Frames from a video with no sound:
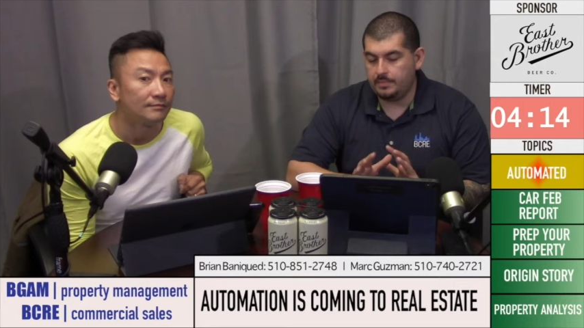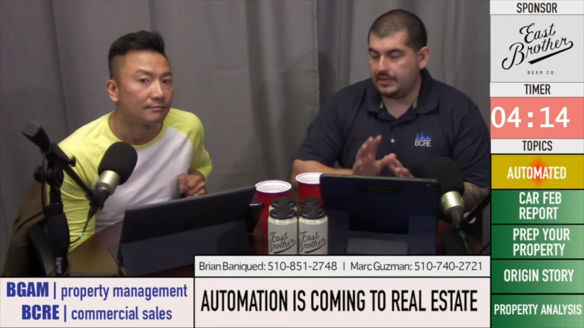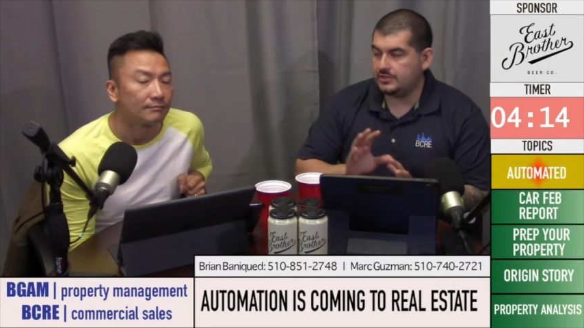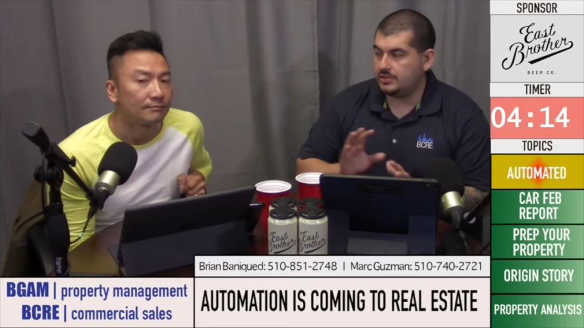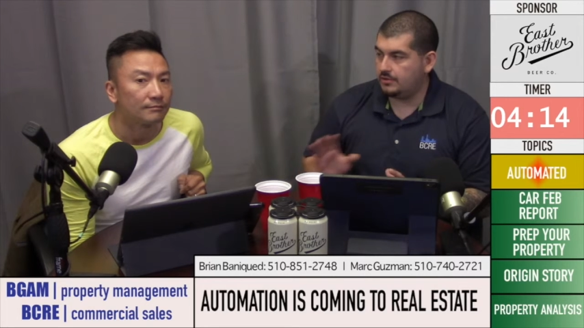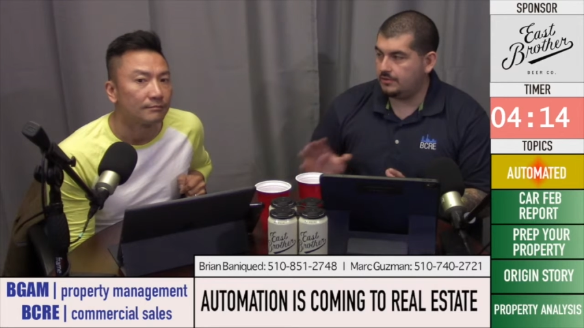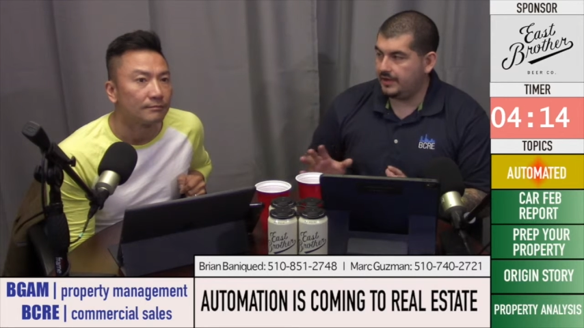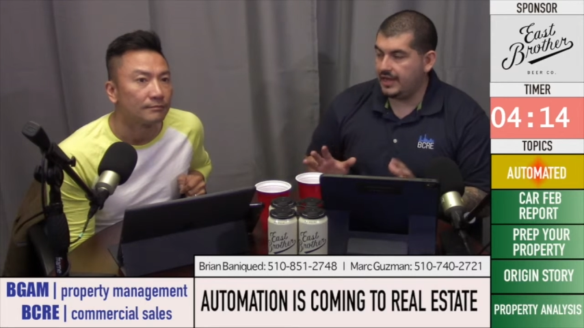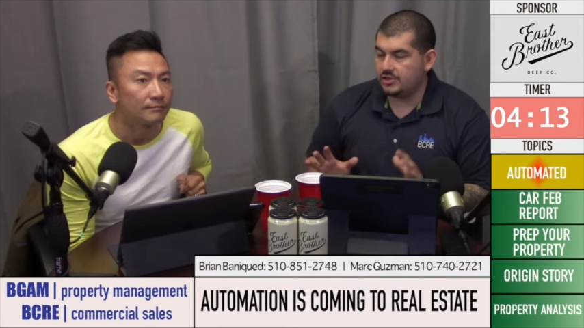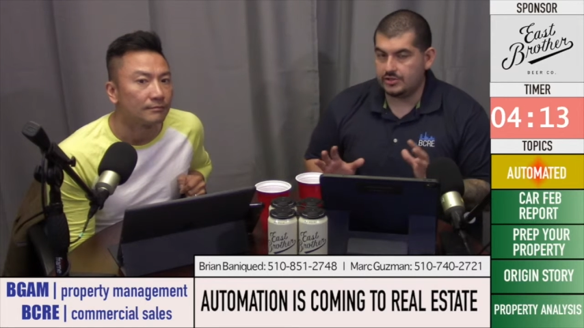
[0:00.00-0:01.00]
Speaker 1: of the biggest
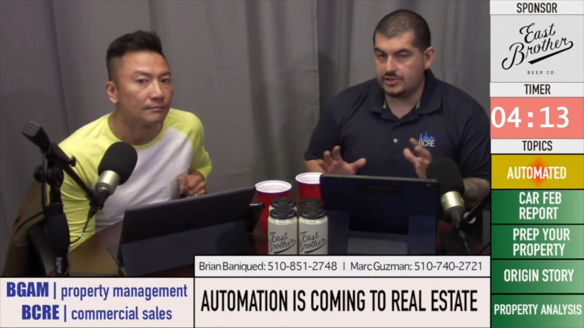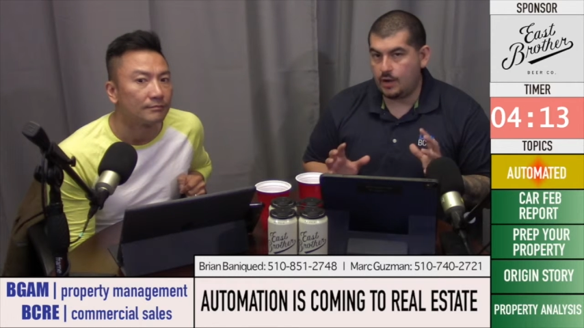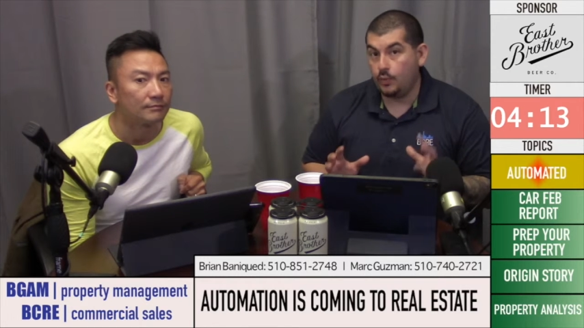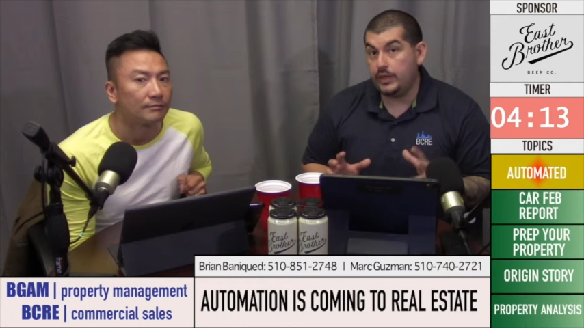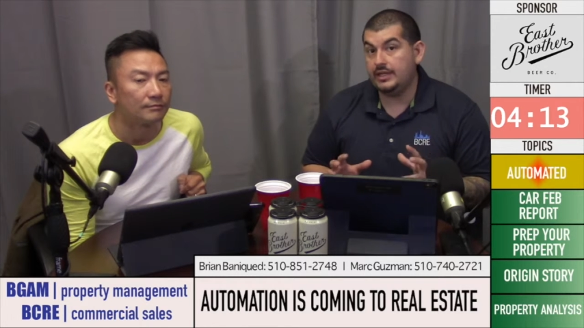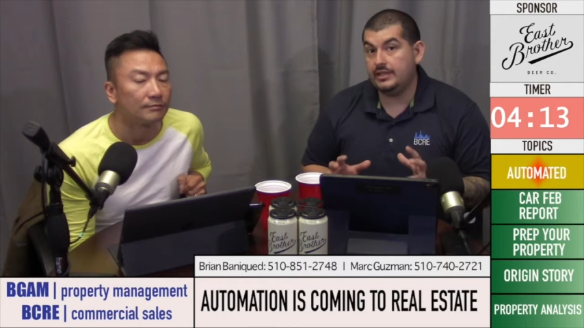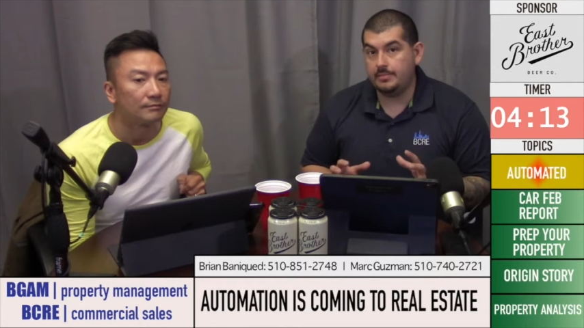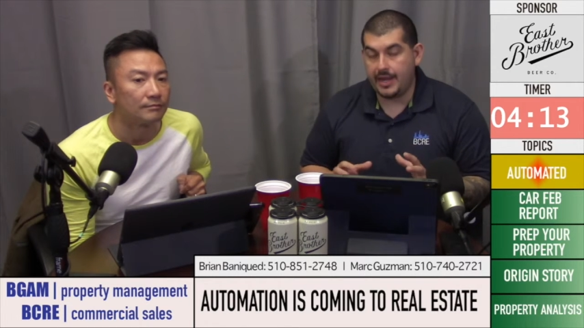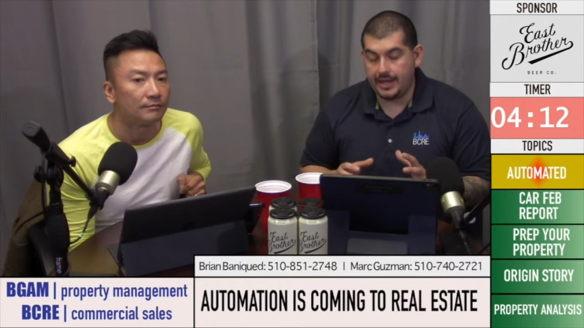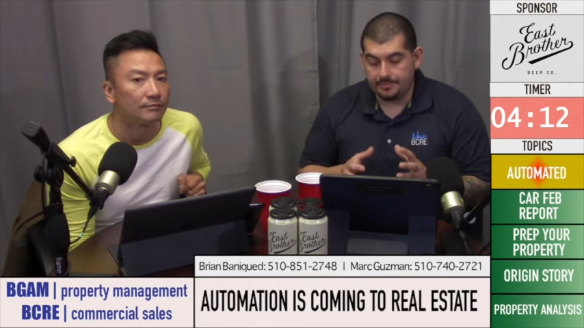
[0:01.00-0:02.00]
clarifications that we need
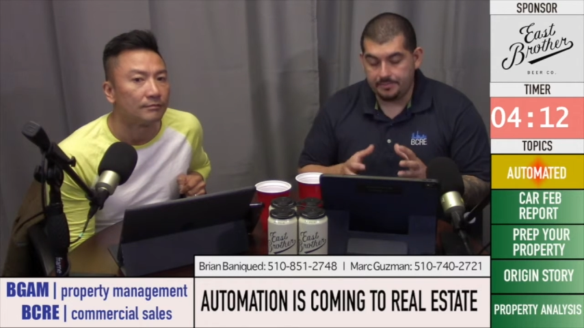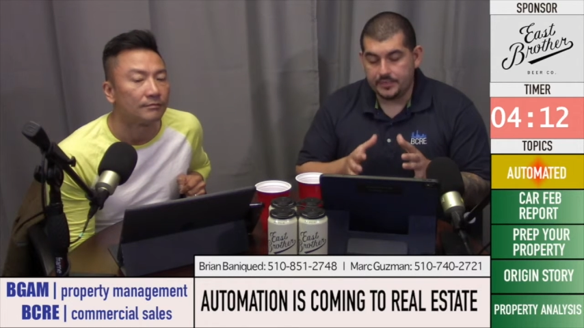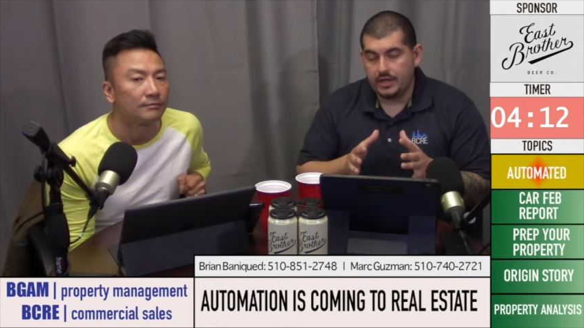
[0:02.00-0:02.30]
to make